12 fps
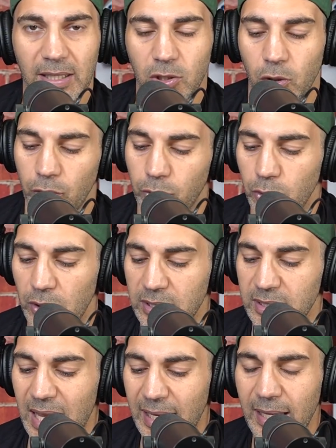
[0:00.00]
let's go through this.
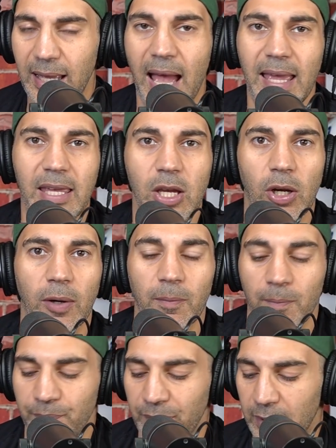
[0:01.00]
Second guy here.
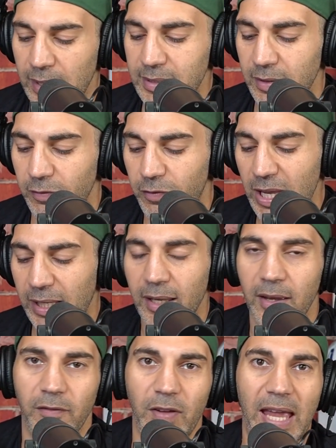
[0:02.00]
Listen, Vic
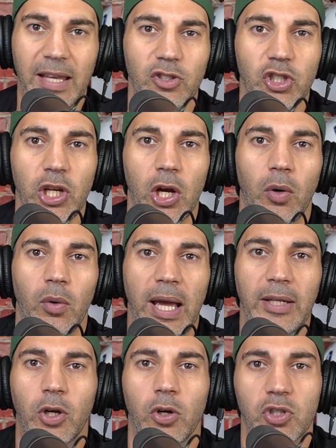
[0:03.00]
Fangio,
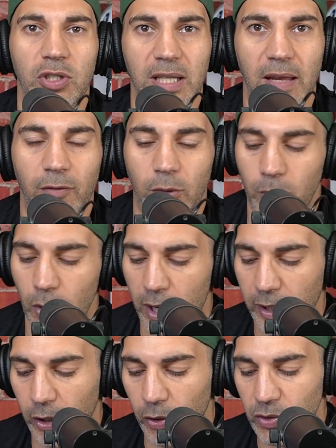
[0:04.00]
head coach of the Denver
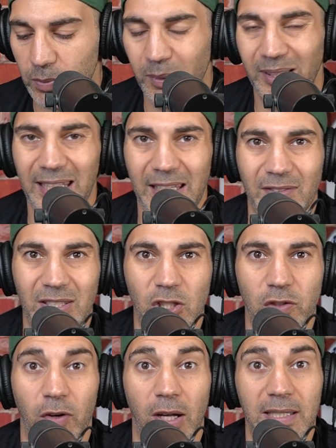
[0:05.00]
Broncos, believes in
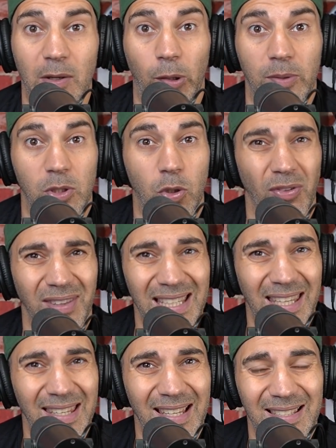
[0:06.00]
Javonte Williams. And don't
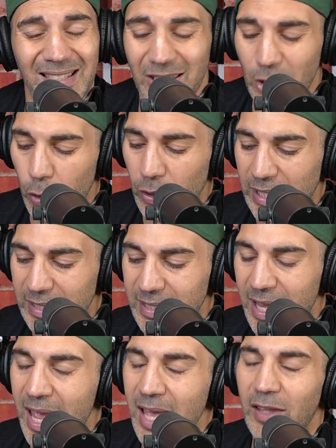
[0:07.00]
think he doesn't
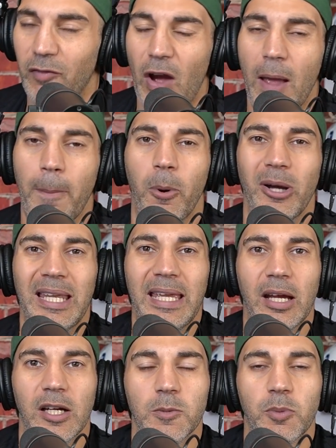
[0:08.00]
notice the 5.8
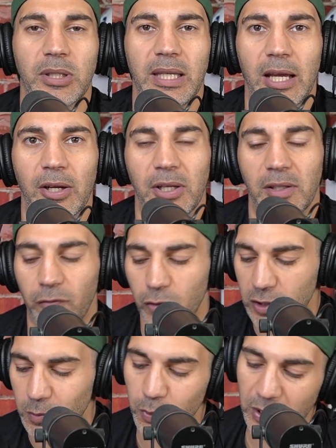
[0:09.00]
yards per carry in the
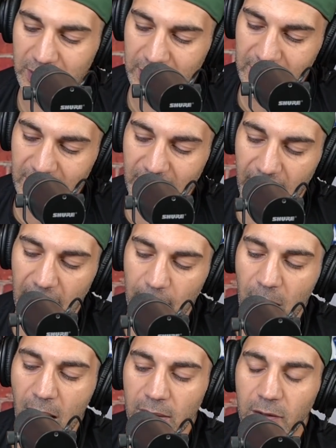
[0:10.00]
first preseason
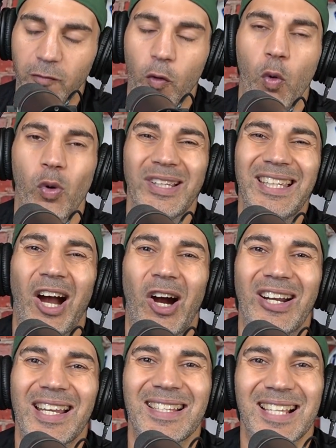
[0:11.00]
game, the four
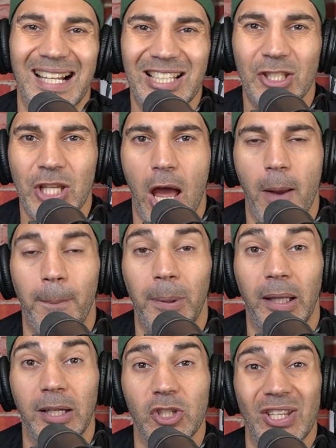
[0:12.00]
yard touchdown
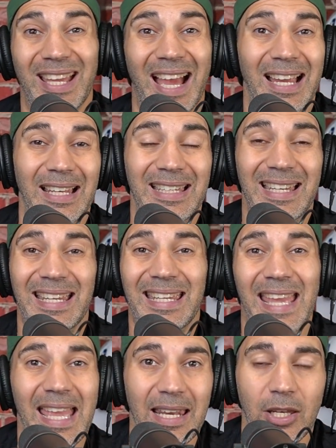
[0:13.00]
plunge that got
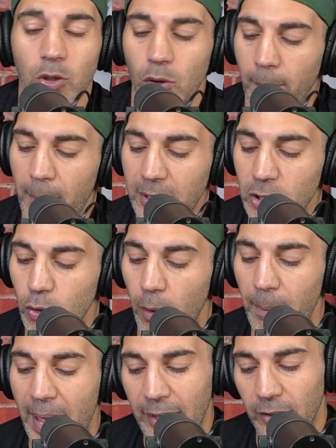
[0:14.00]
negated due to a
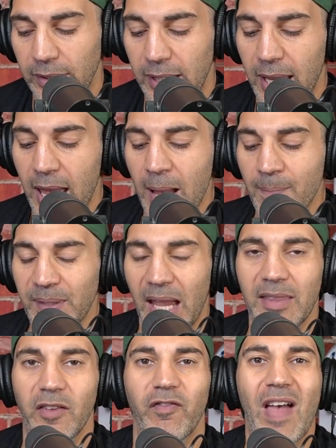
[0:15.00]
penalty,
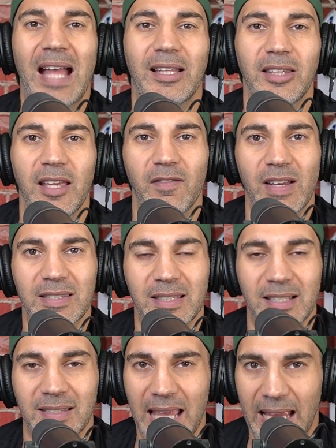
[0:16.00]
and the fact that they
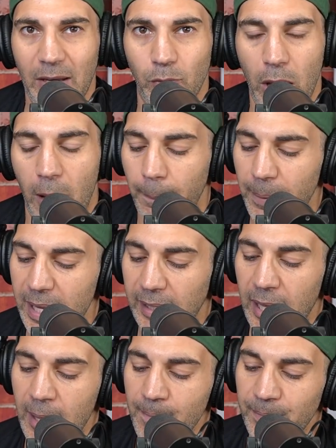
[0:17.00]
invested a second round
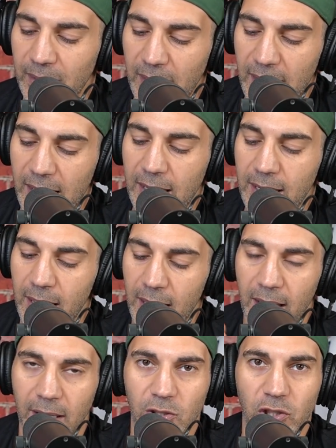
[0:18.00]
pick in
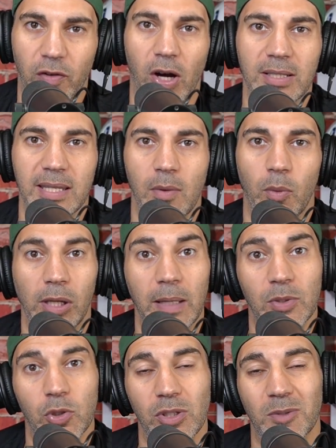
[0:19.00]
Javonte
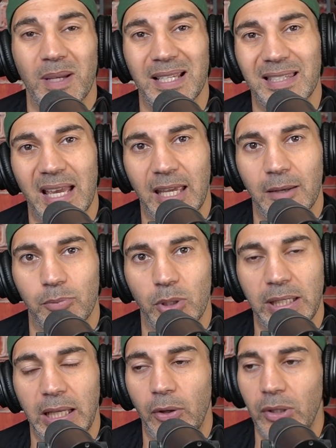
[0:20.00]
Williams, who is my second
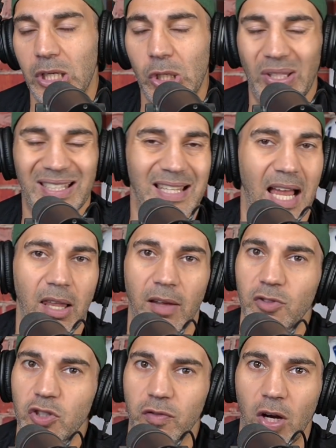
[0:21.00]
breakout here. Listen, I
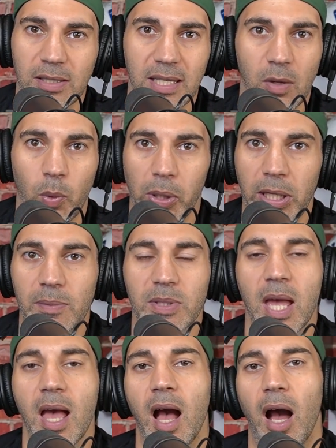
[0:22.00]
love Javonte
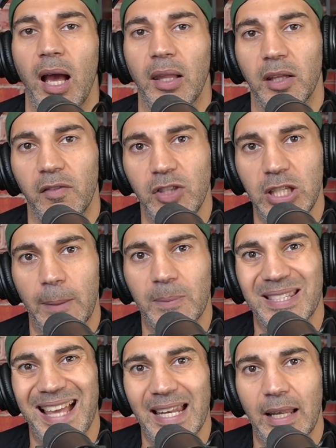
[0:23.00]
Williams. I love the
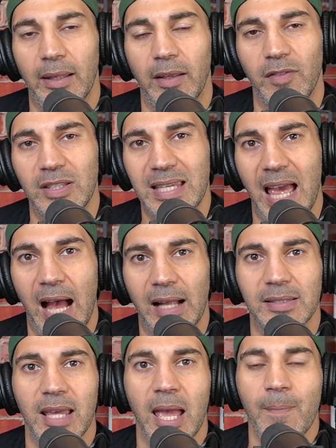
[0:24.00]
upside, I love the
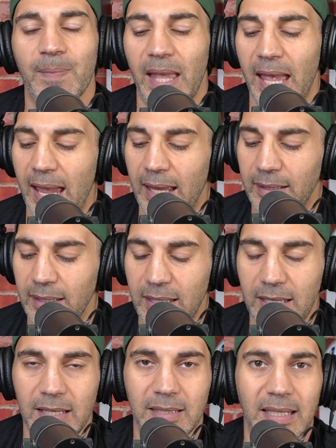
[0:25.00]
talent and
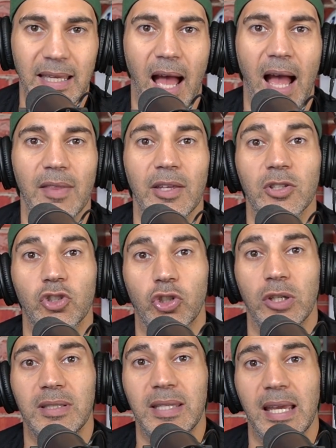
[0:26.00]
he is a guy that
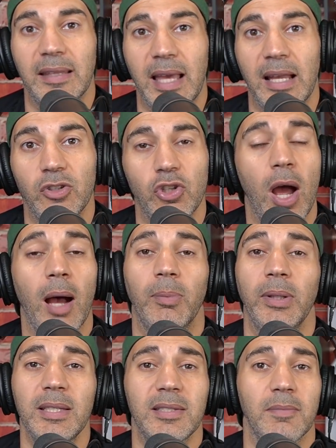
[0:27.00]
should take that job.
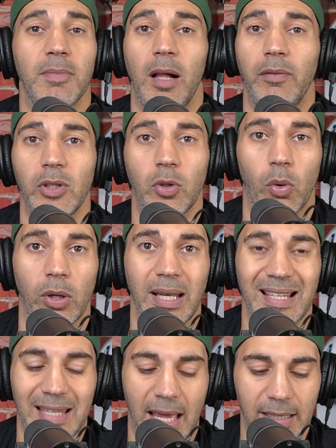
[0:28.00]
Listen, Melvin
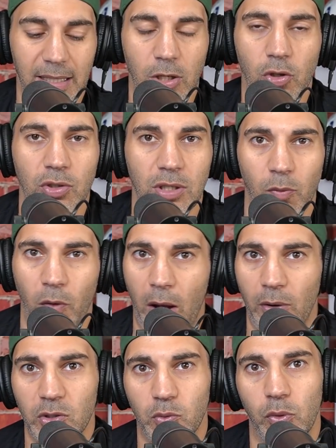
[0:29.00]
Gordon has had years to
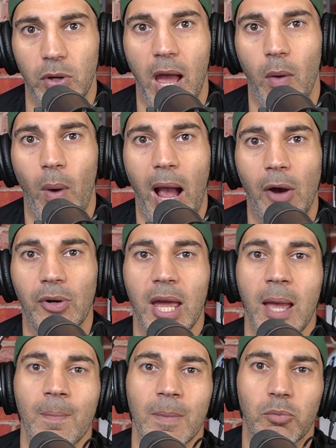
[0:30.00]
wow us. We're not wowed.
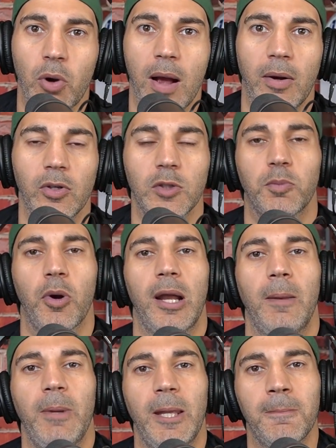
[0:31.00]
Broncos
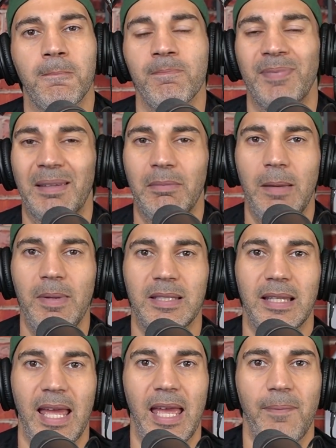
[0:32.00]
brought him in maybe
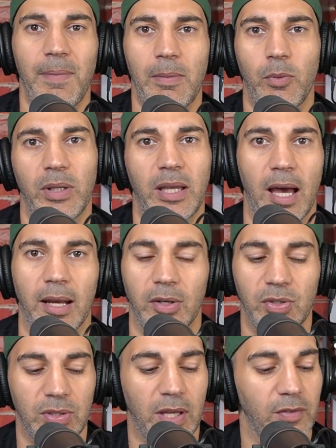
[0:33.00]
said, hey, maybe we got
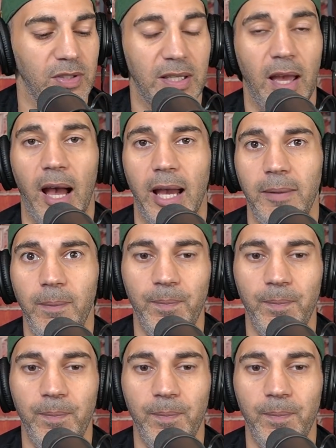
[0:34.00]
ourselves a guy